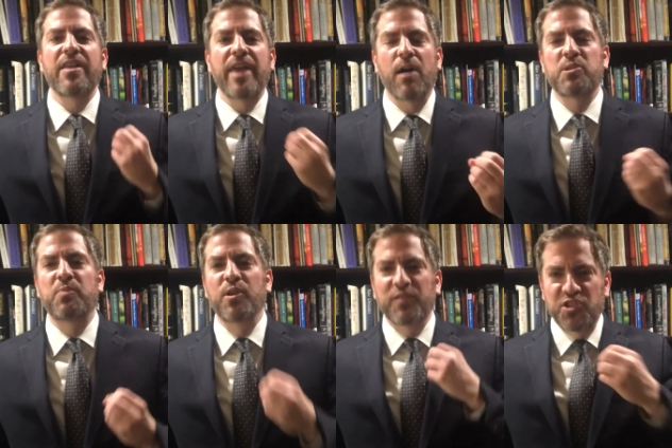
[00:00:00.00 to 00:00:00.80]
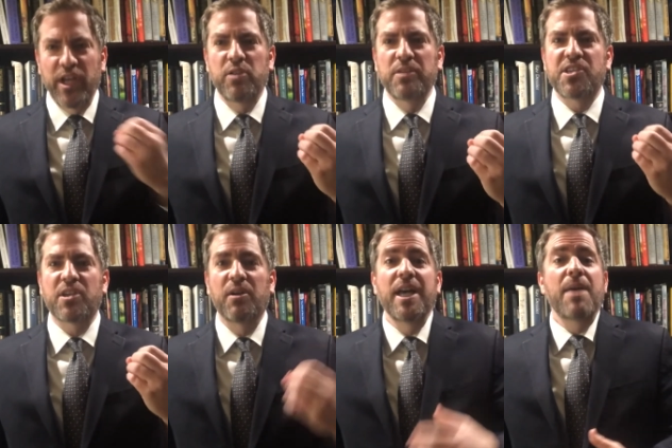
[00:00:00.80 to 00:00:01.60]
that was beautiful, genuinely
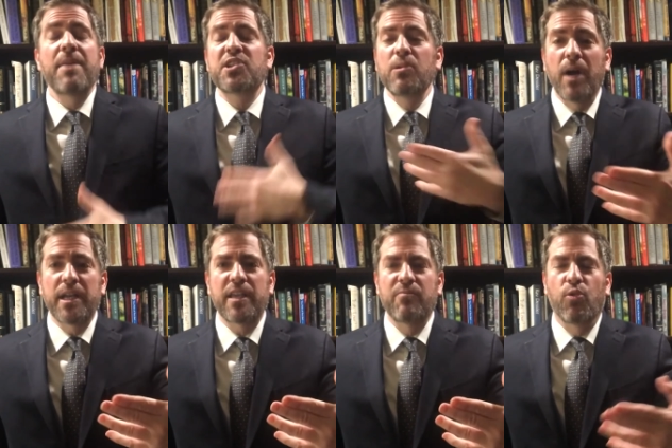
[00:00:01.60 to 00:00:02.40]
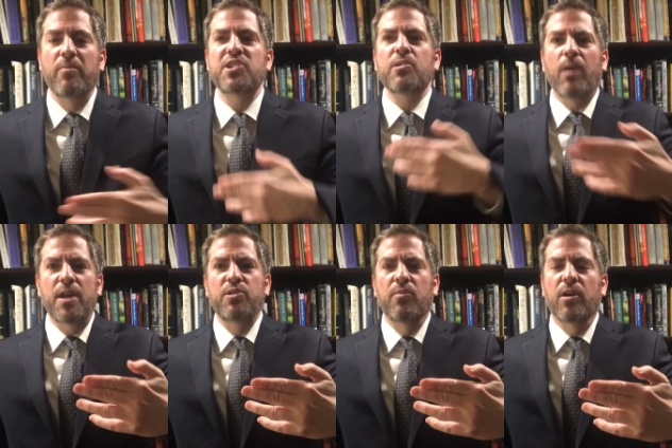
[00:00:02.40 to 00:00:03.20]
so, it makes you want to give more, makes you
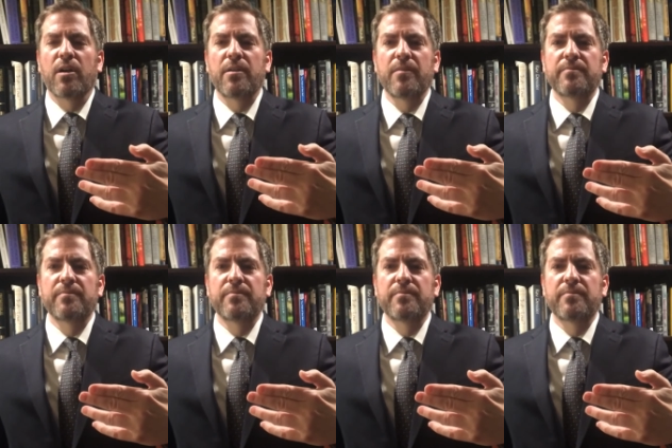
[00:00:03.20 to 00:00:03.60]
want to do more.